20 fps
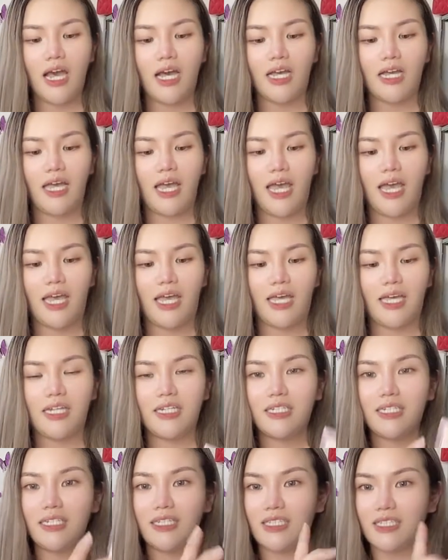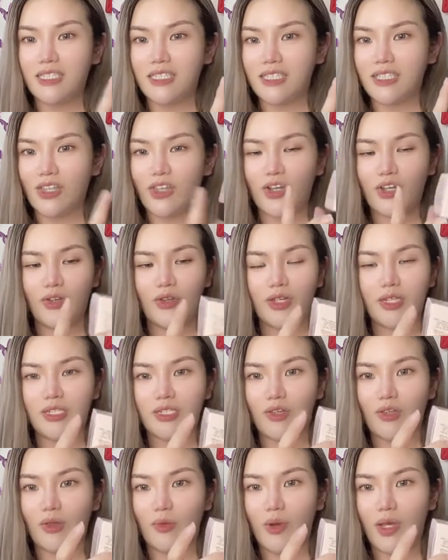and this is the cream. So
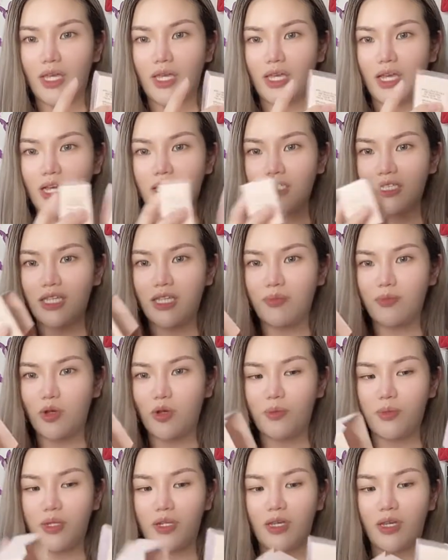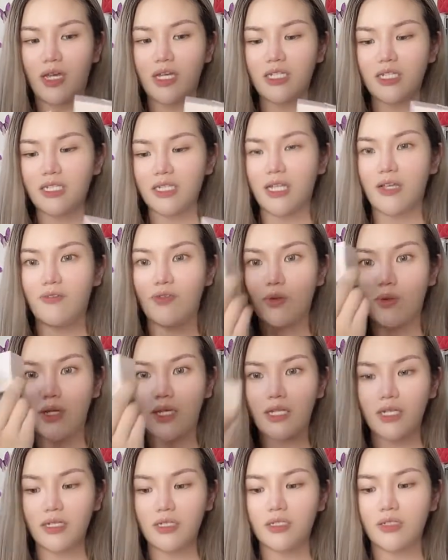the way I see them open it, I just love the way it
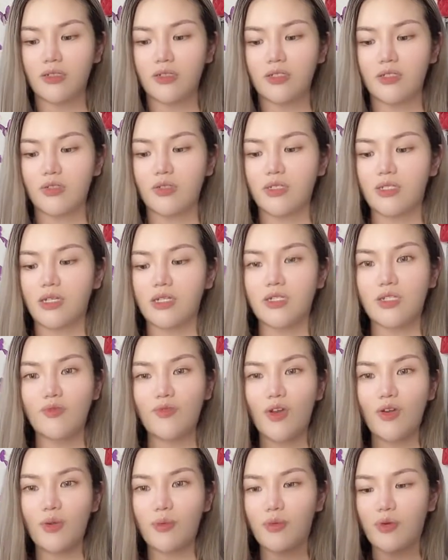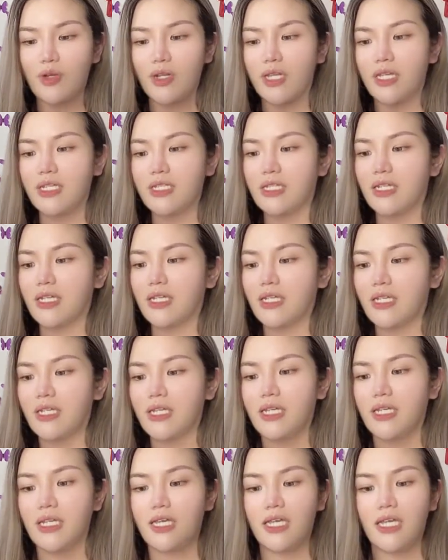is. So it's 2 sides. It's very pretty, isn't it?
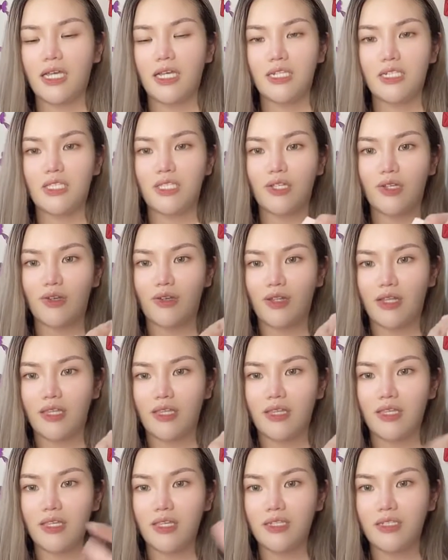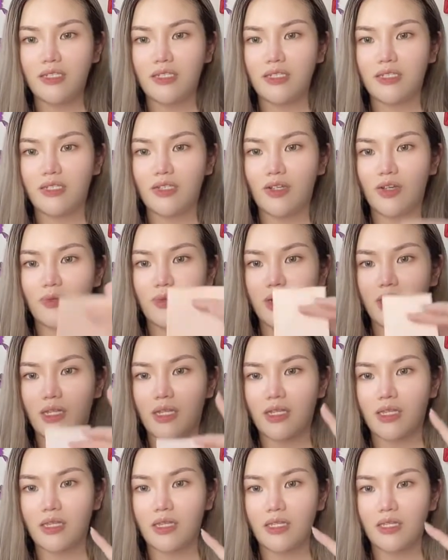So like this, you open it
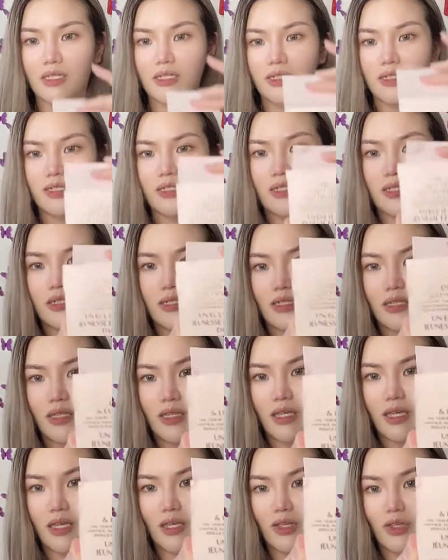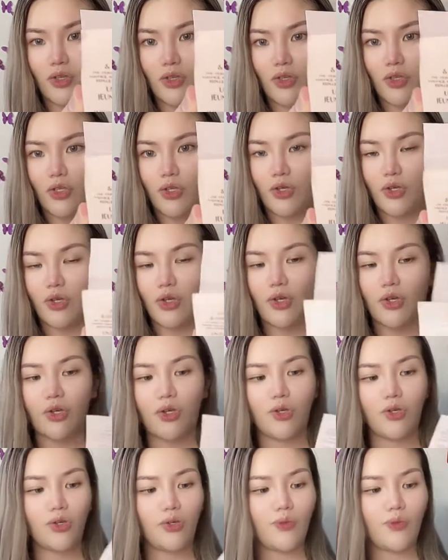like this. There you go.